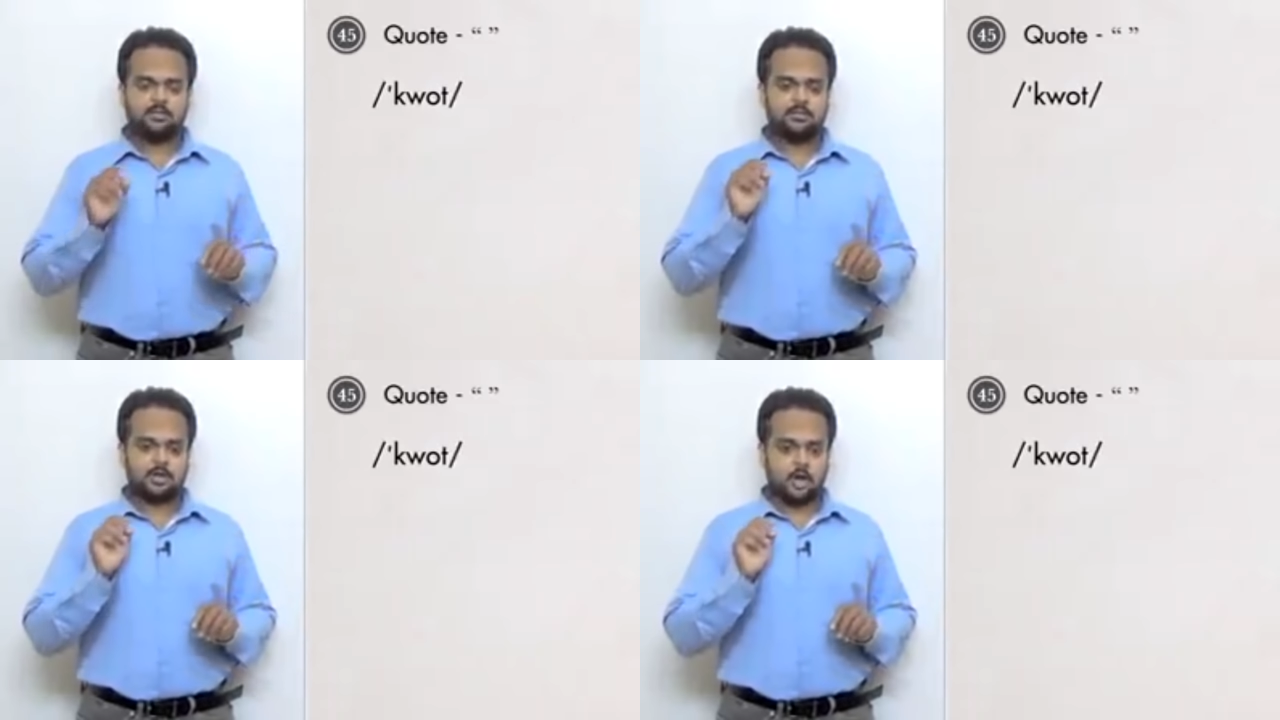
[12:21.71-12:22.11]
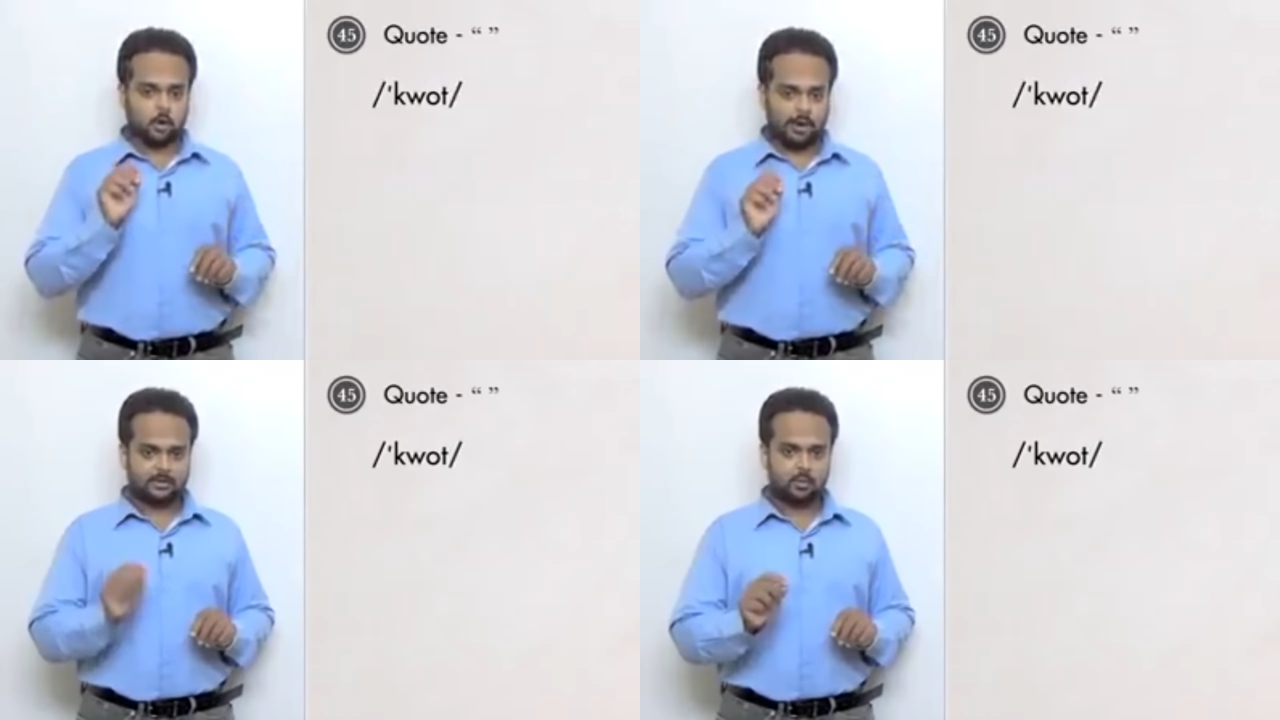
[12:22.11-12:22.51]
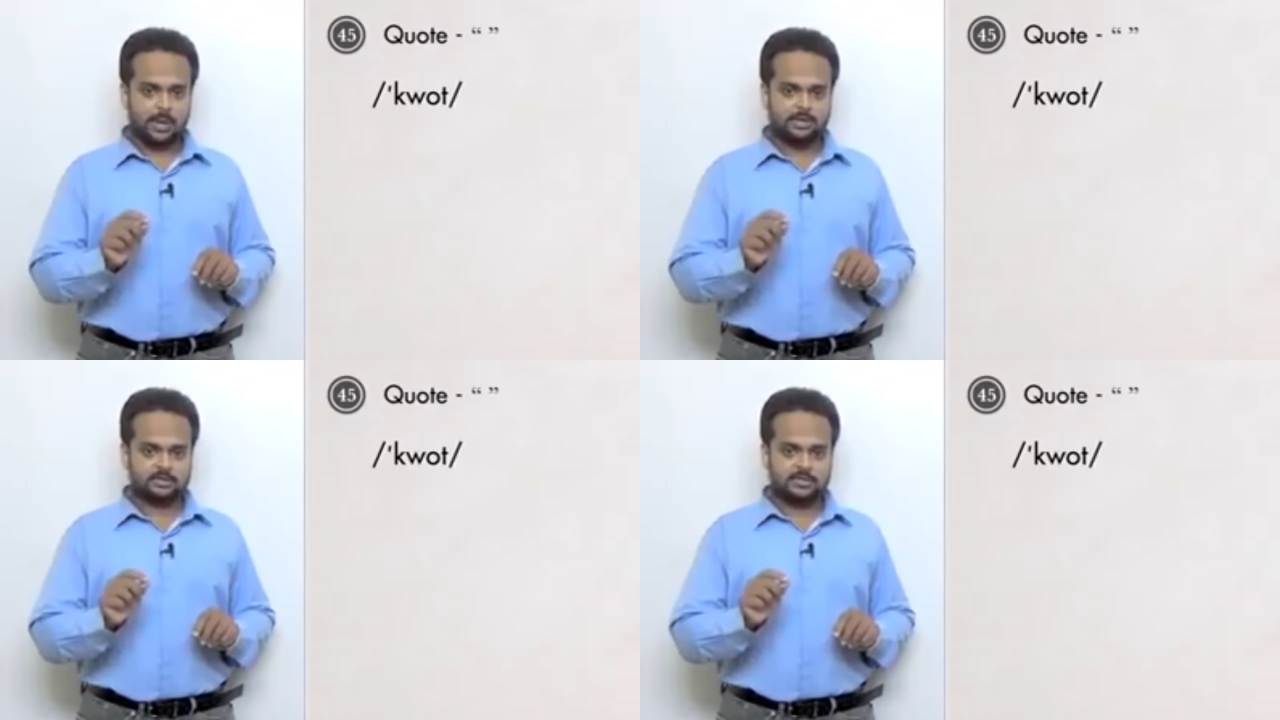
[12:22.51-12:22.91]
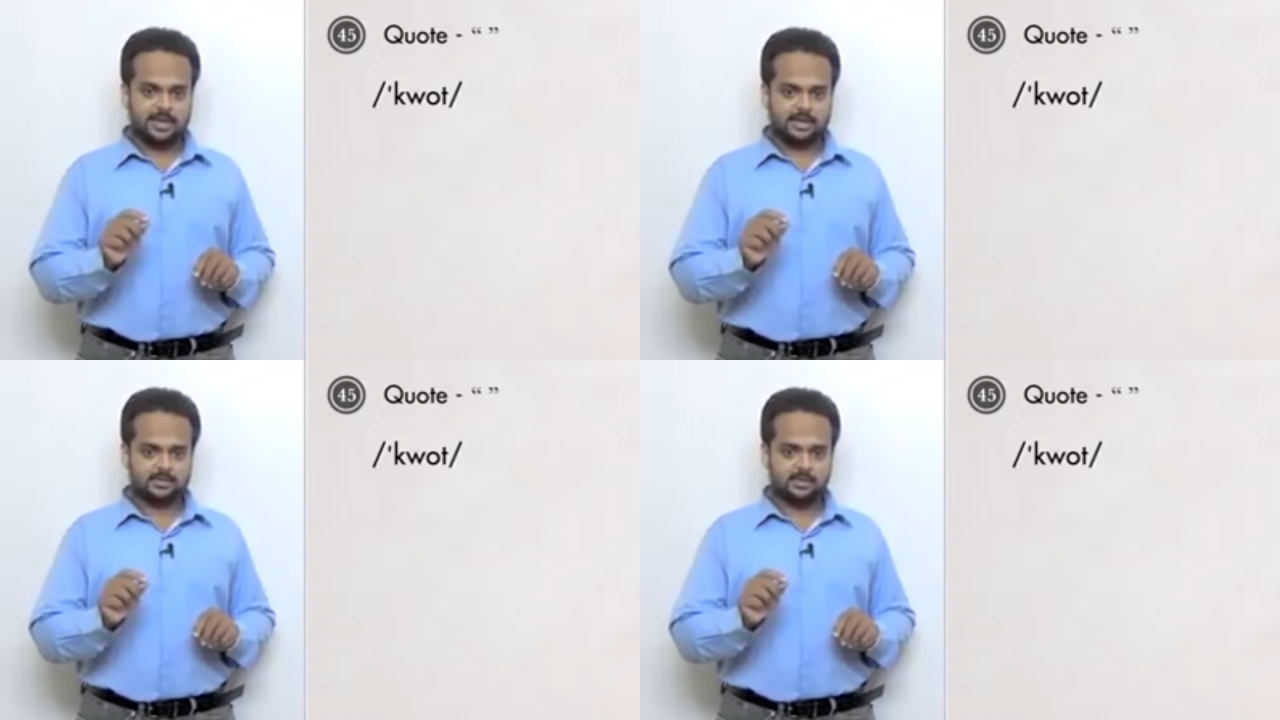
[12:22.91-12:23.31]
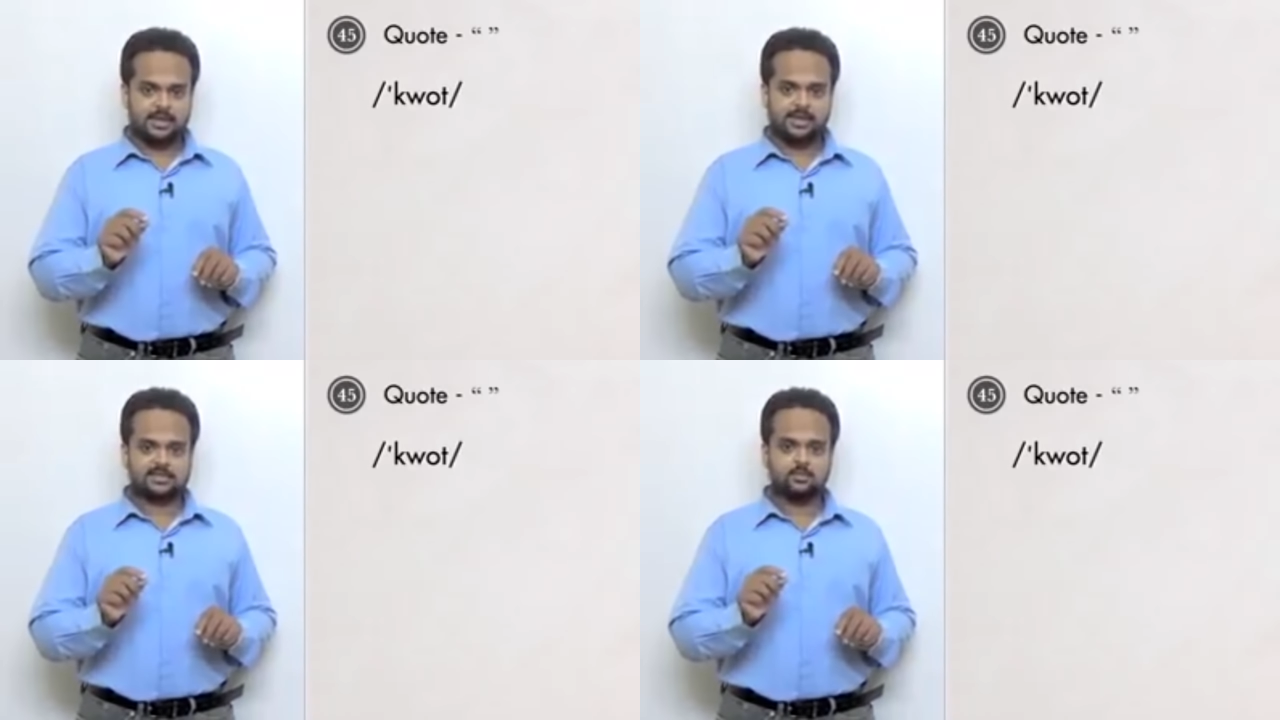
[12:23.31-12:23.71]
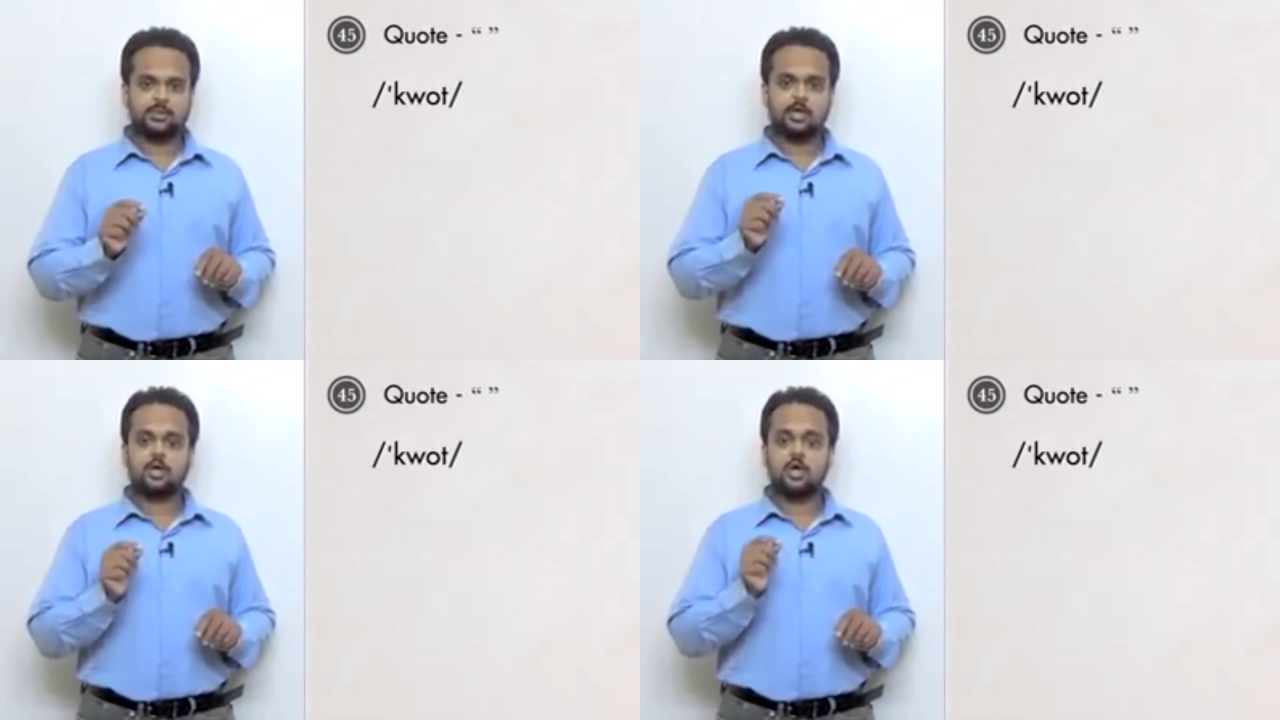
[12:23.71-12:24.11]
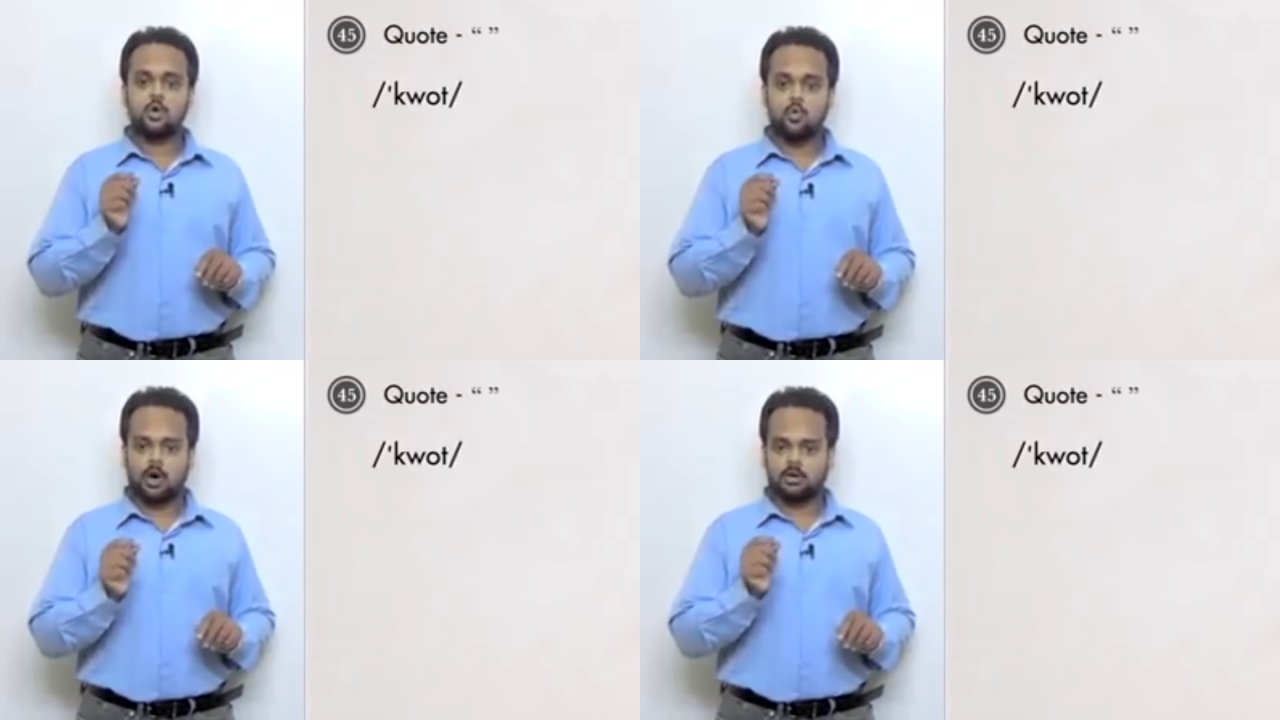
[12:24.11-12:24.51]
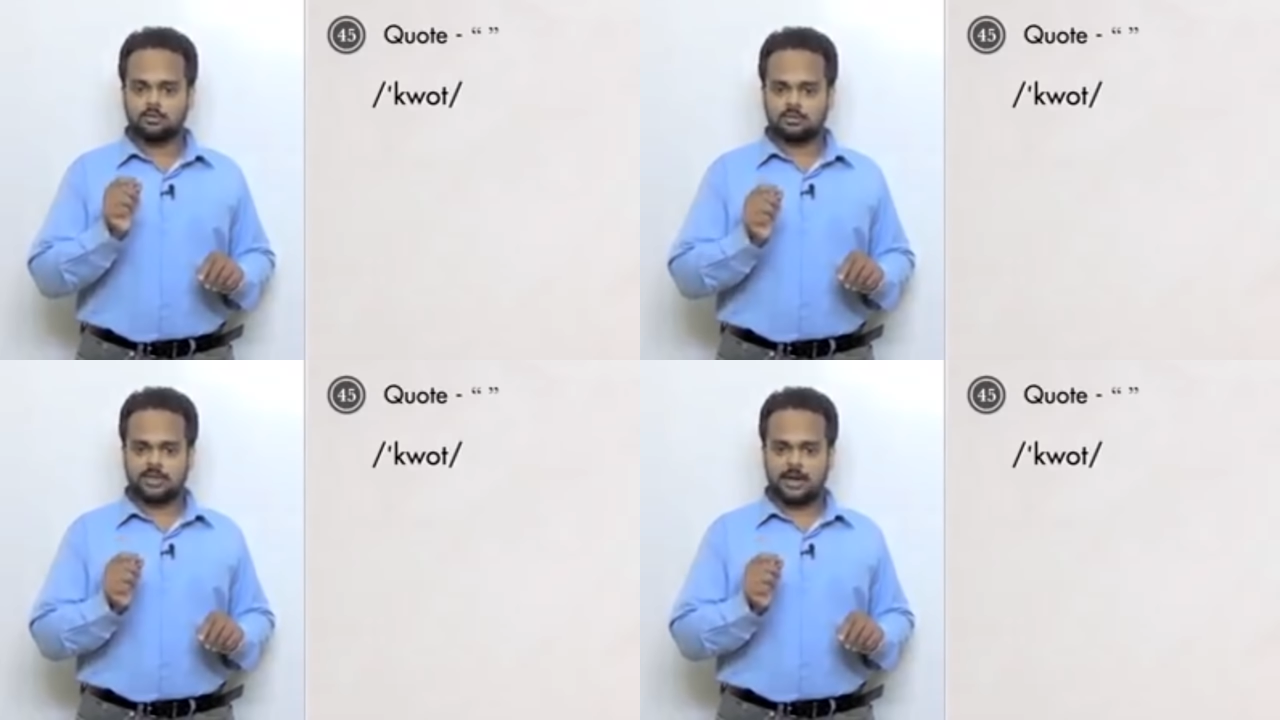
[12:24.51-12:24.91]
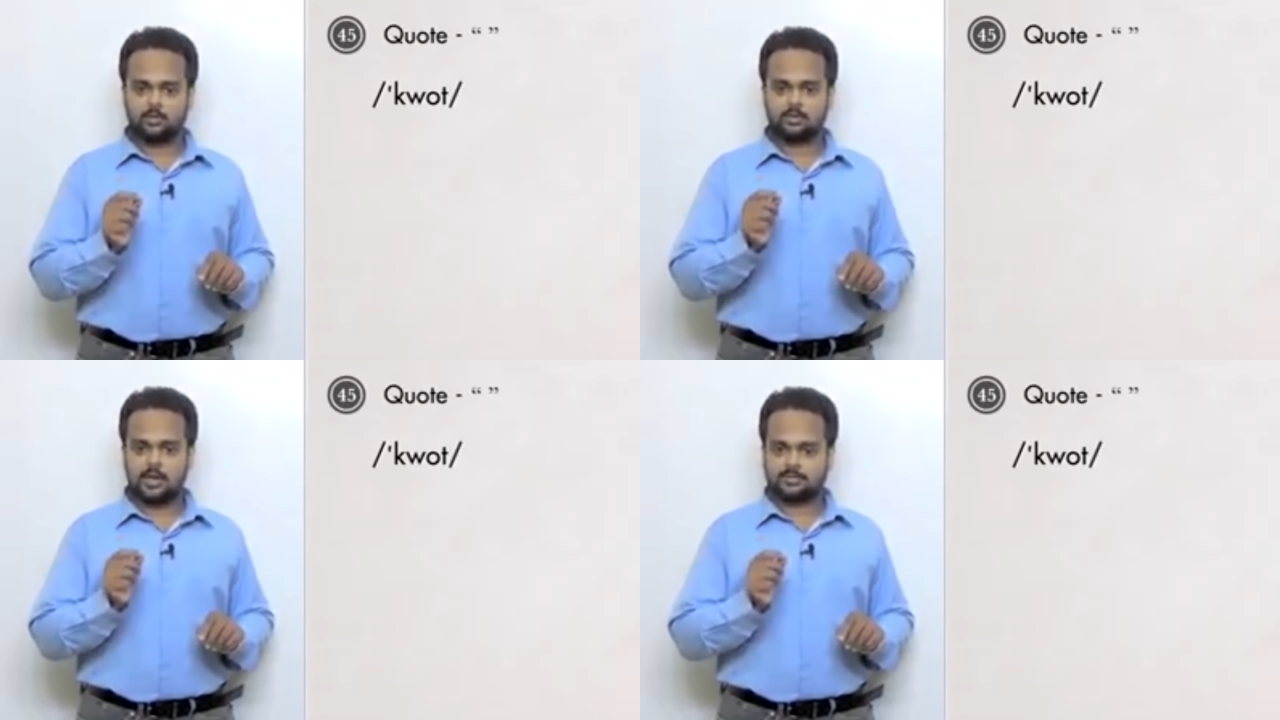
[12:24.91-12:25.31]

The correct way to say it is with a qu sound